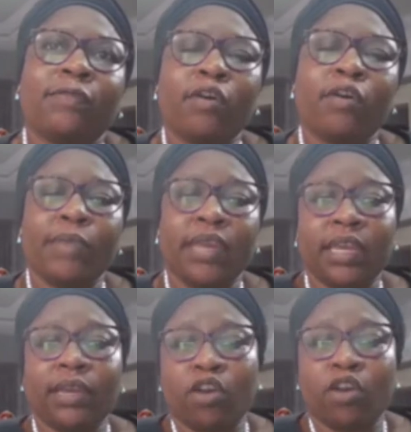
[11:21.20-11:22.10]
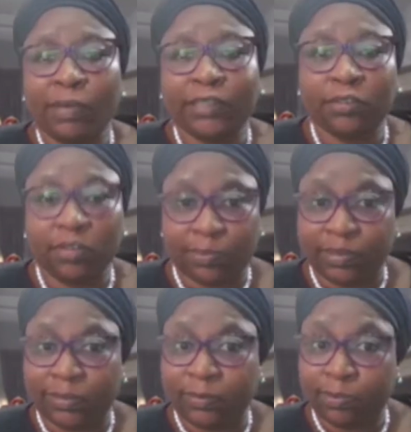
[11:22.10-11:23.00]
from a corporate trust
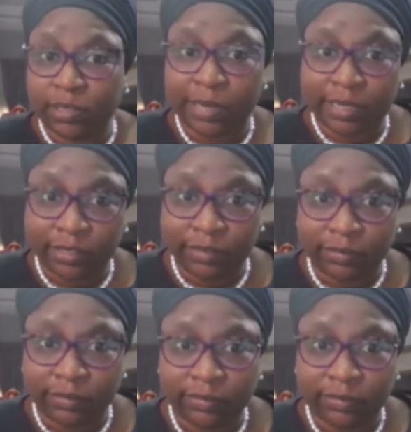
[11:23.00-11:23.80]
perspective,